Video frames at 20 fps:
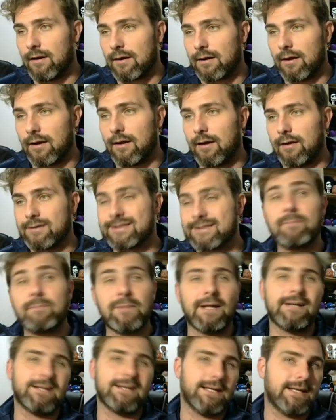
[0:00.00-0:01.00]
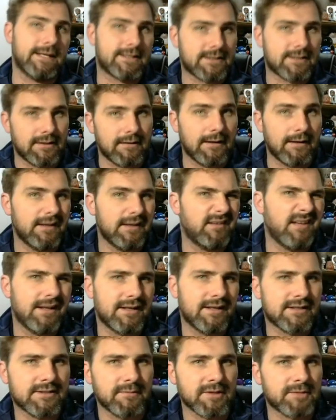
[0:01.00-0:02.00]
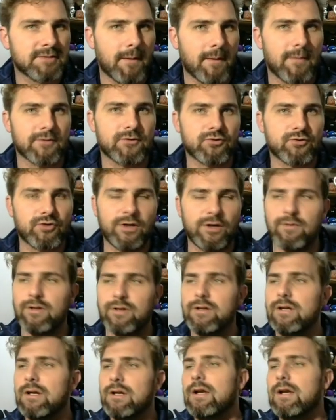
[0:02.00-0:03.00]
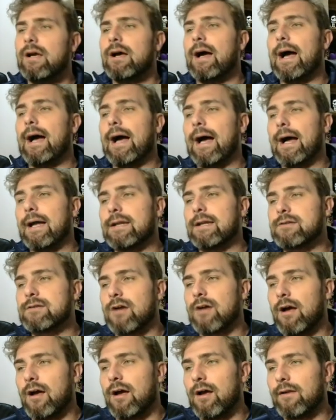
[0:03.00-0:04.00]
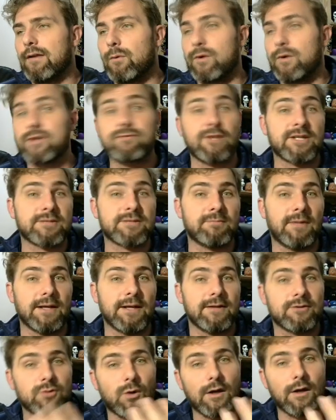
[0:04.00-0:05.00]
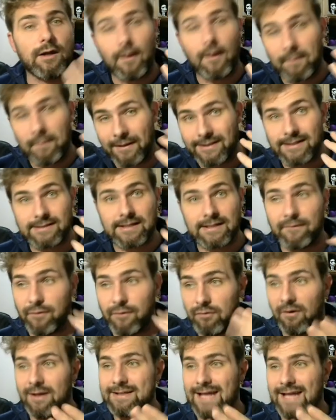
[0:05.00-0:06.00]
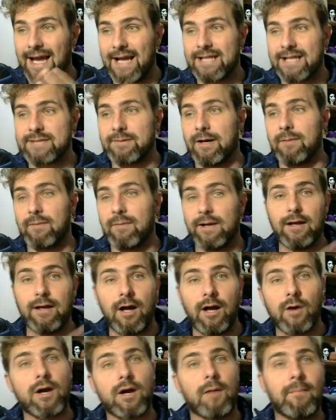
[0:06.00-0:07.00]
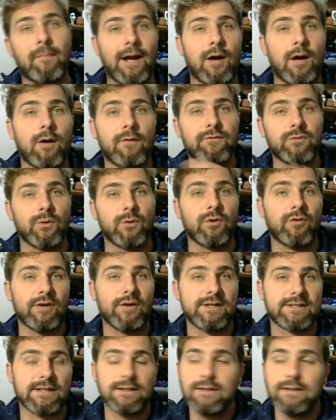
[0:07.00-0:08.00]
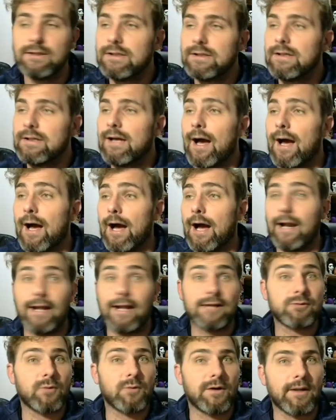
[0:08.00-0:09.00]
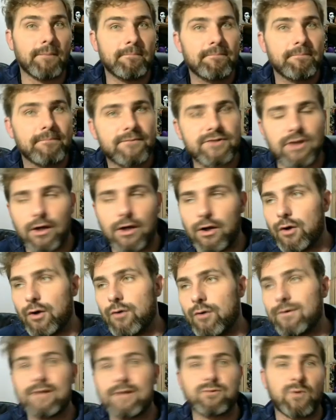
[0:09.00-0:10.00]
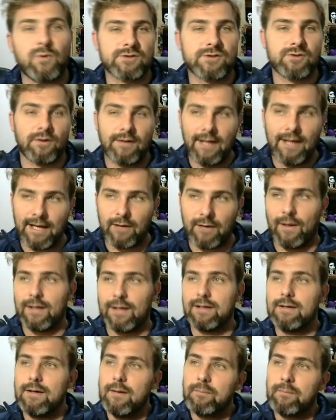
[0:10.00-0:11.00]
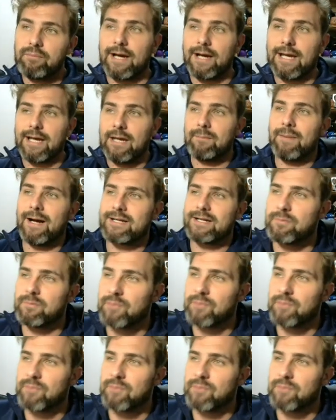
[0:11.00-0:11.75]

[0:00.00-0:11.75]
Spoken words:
a sibling, needed some experimental treatment, and they wanted to raise some money. So I basically said, if you raise X amount of money, I'll cut my hair off to increase it. And that's what I've done. So that's why it's gone. Anyway, Braggy, back to